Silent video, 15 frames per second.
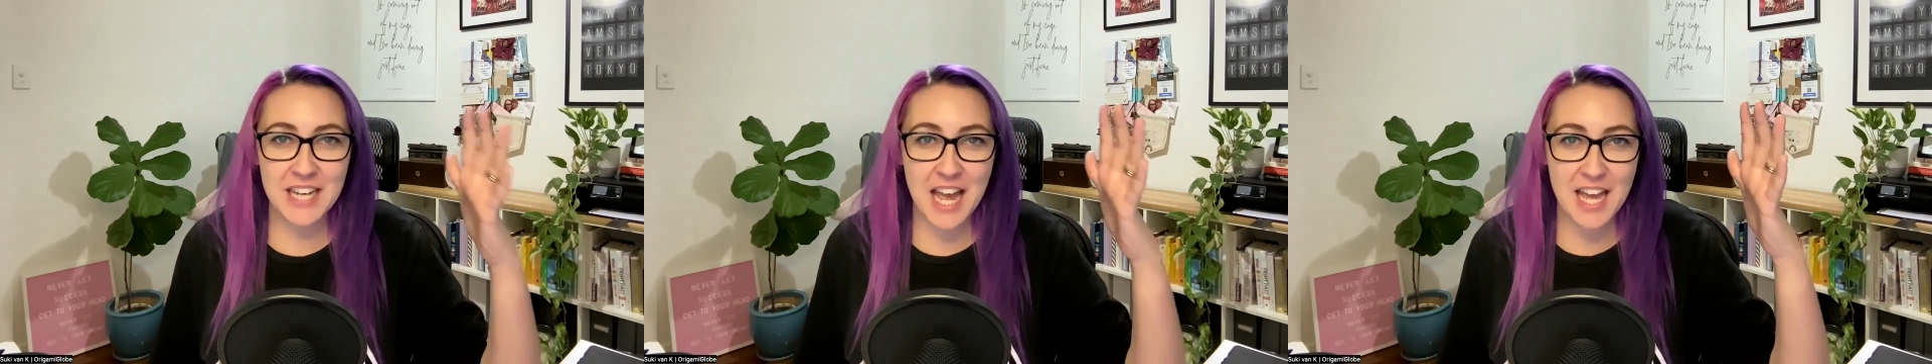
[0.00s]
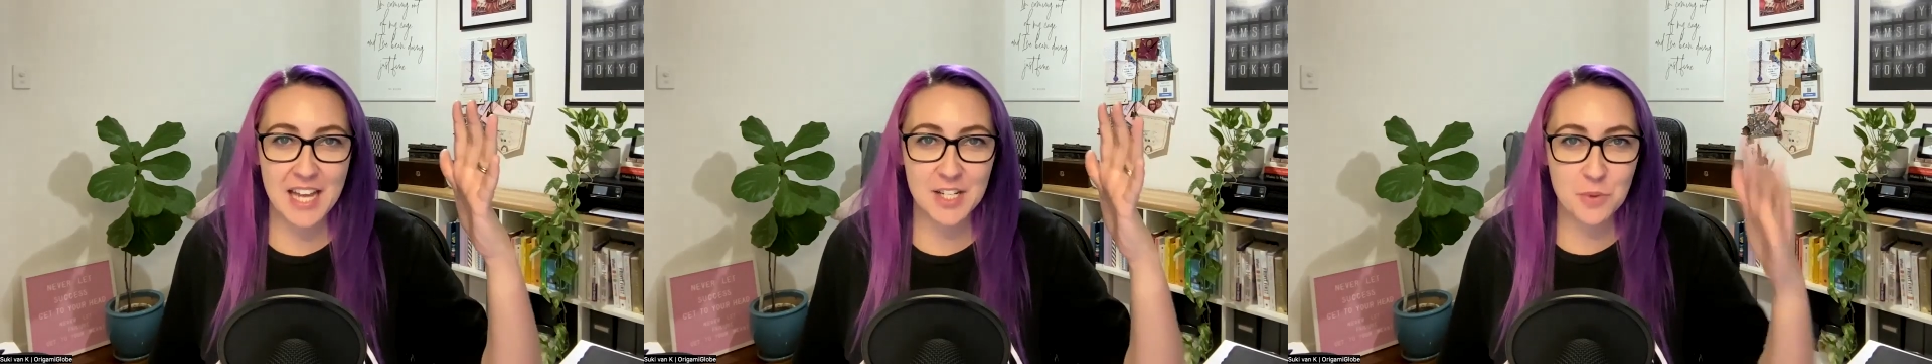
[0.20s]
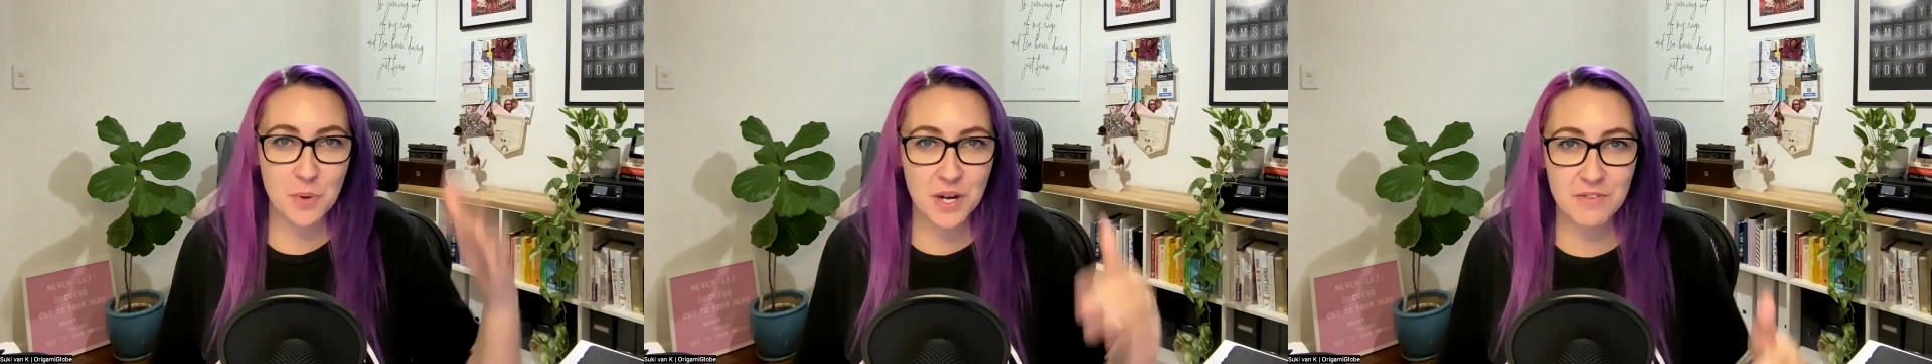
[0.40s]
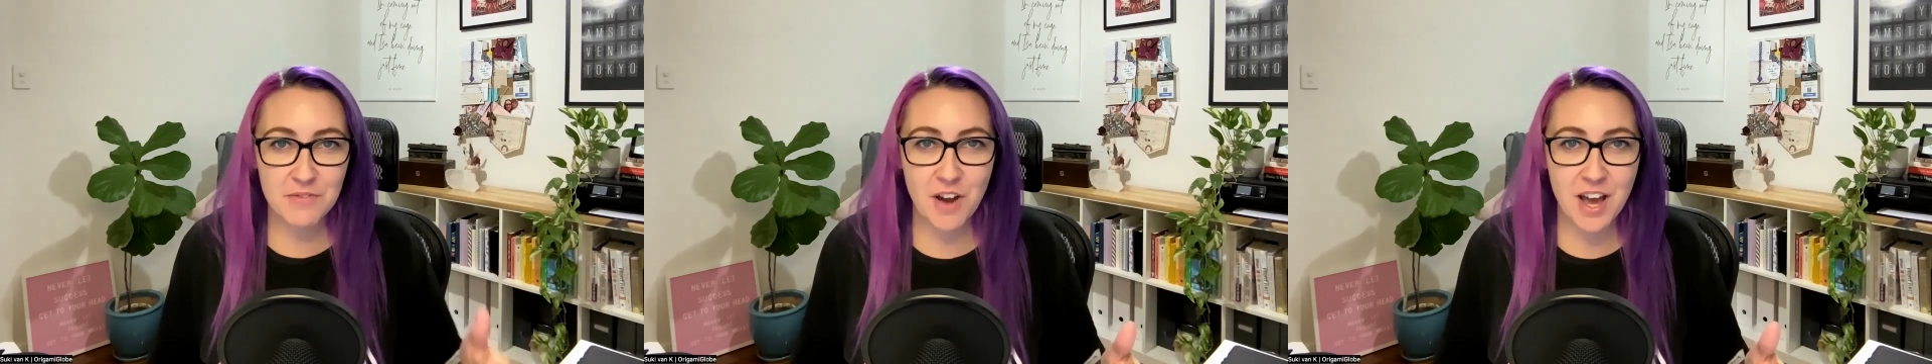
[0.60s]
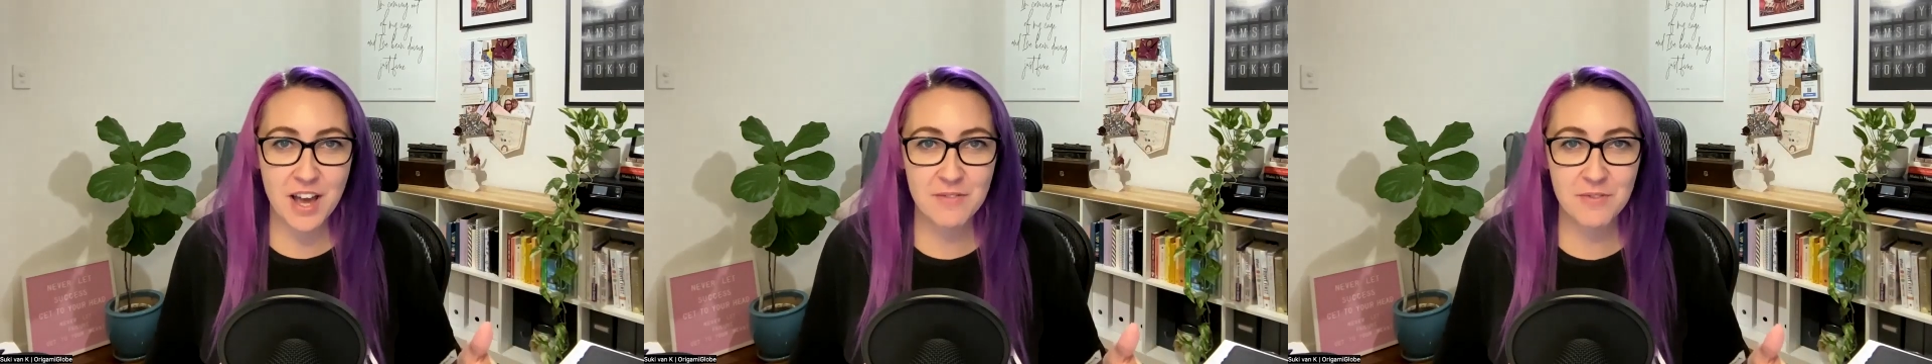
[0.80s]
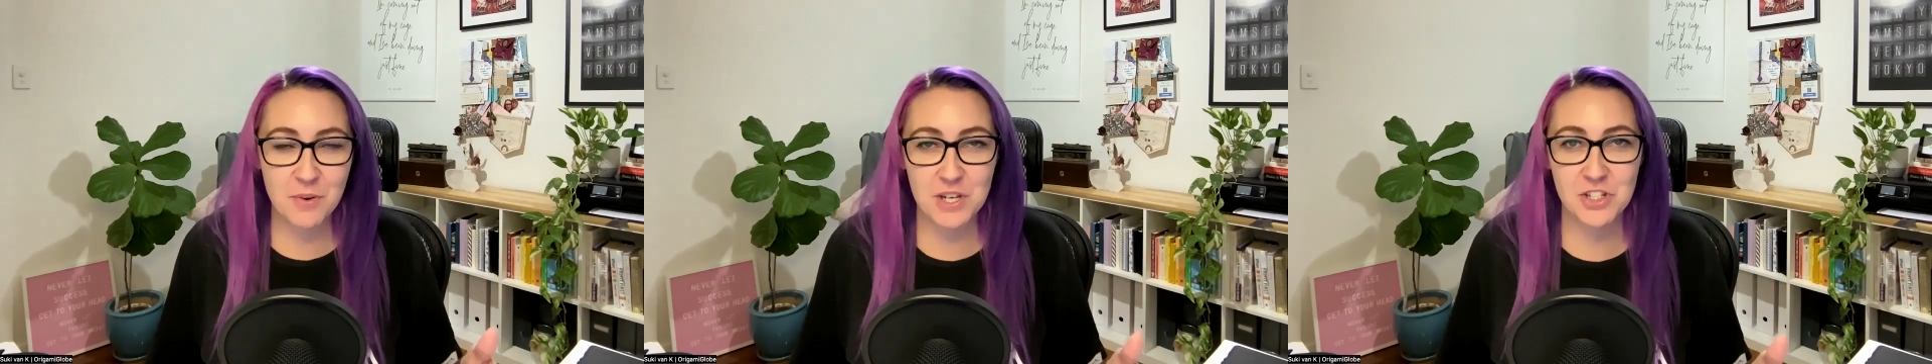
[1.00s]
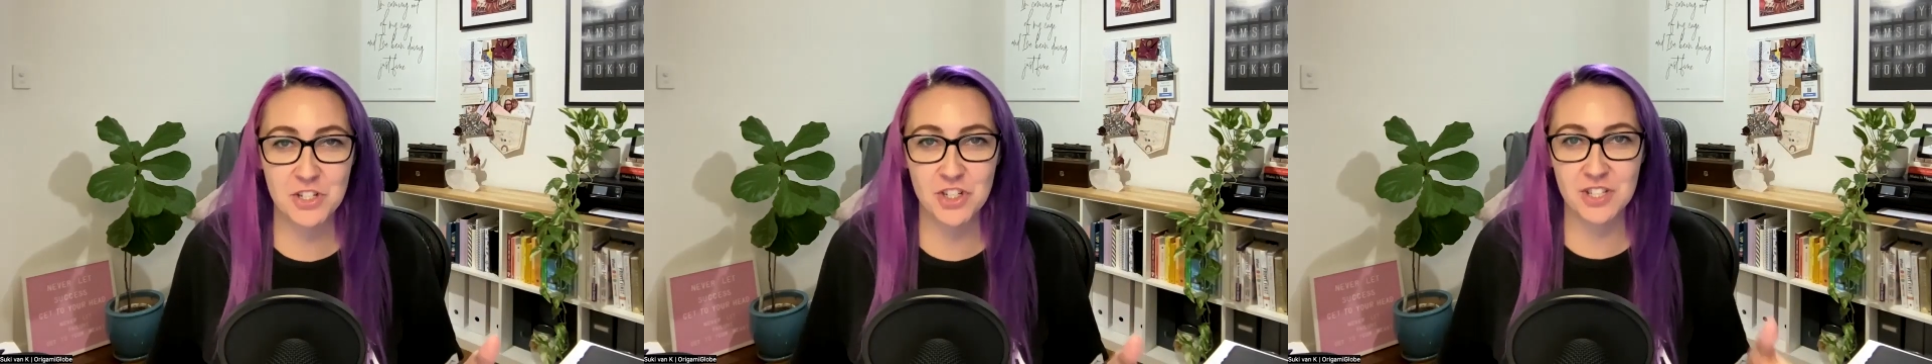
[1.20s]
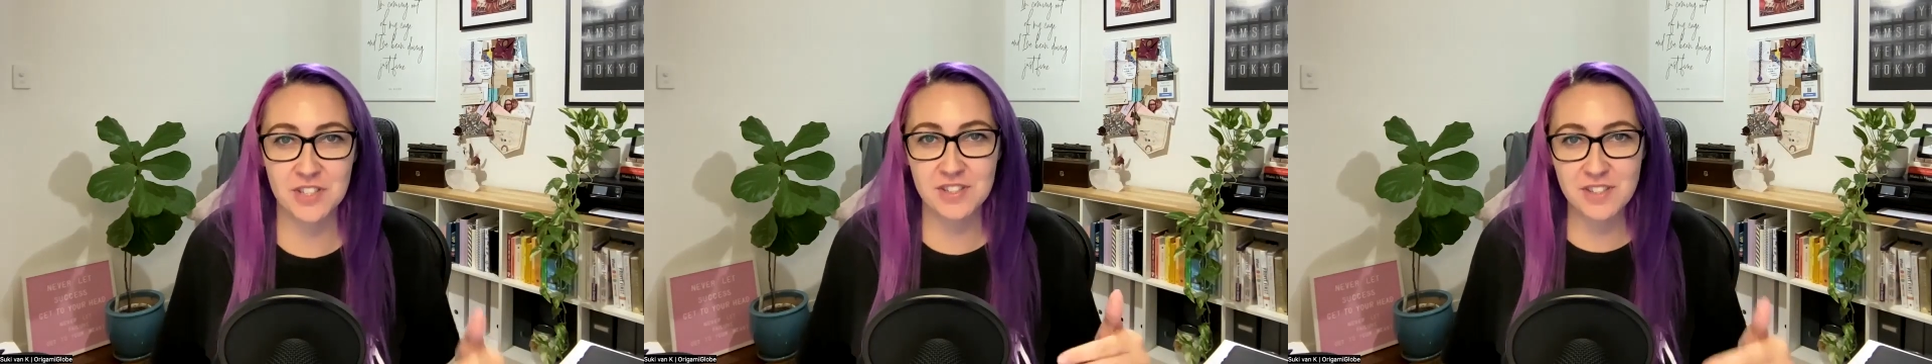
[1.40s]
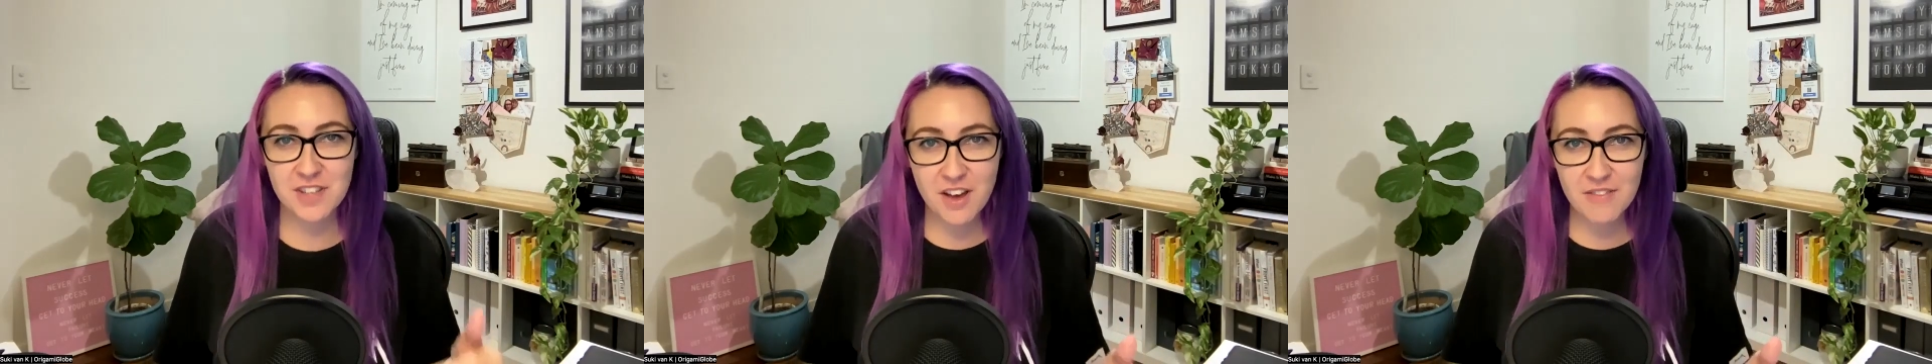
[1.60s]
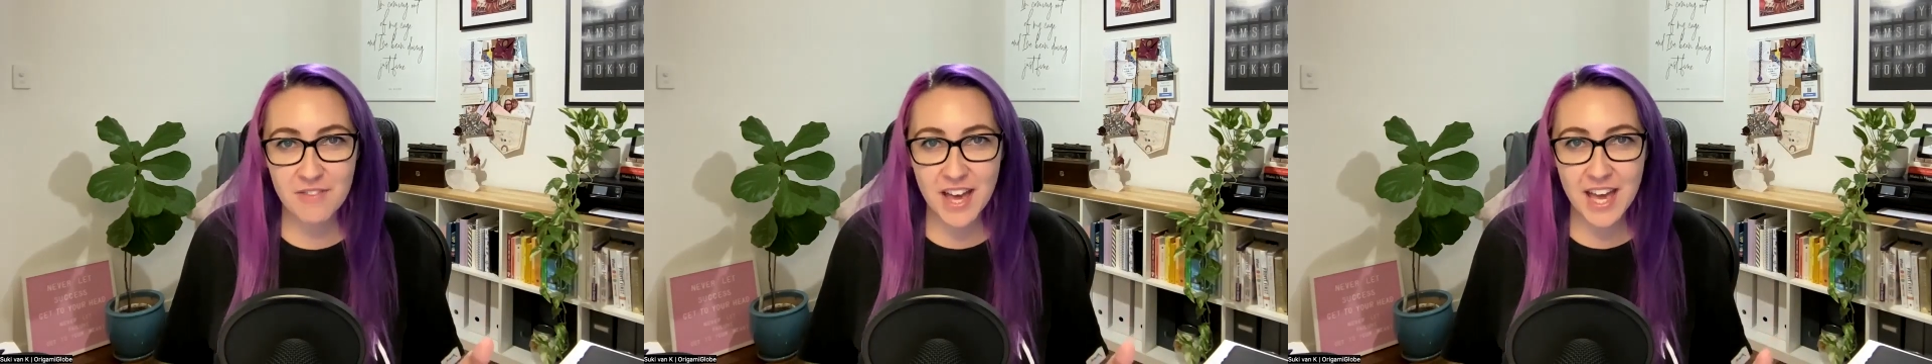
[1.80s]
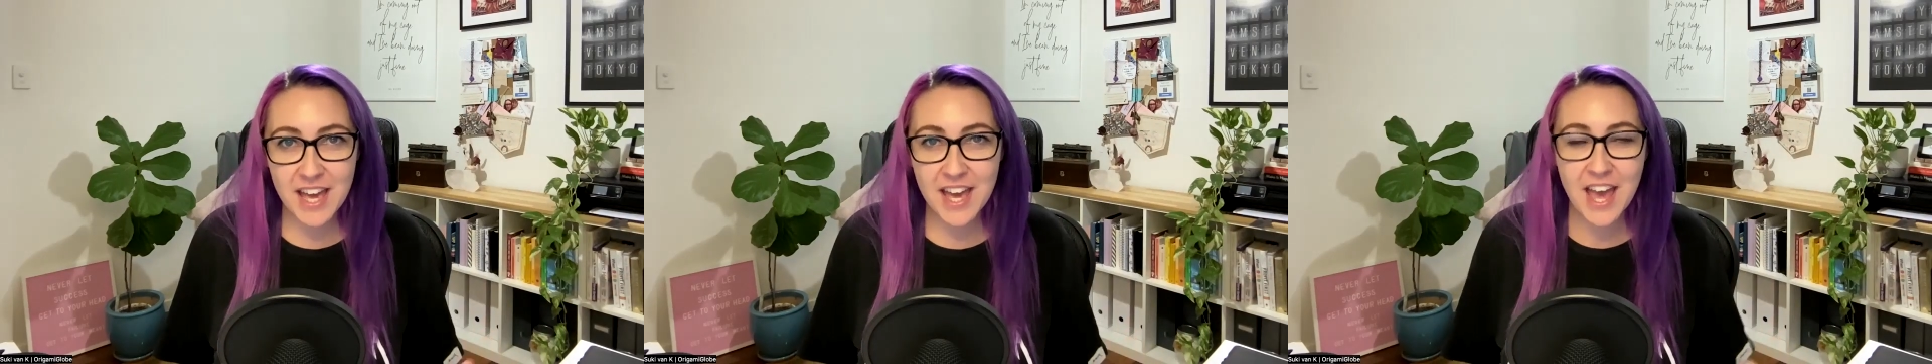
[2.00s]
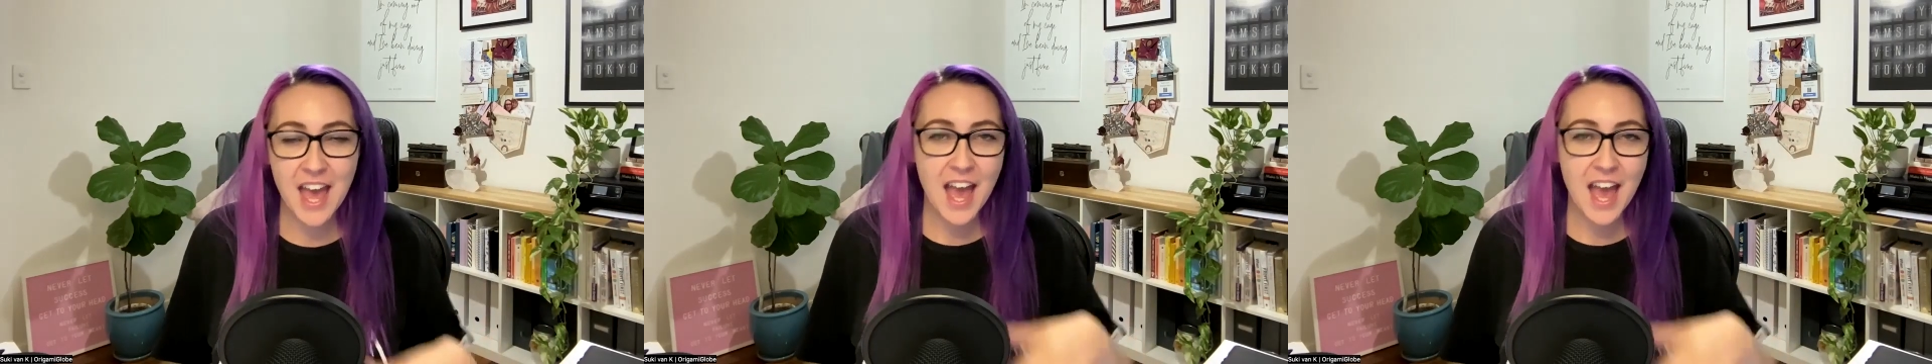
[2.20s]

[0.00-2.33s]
a 25 question survey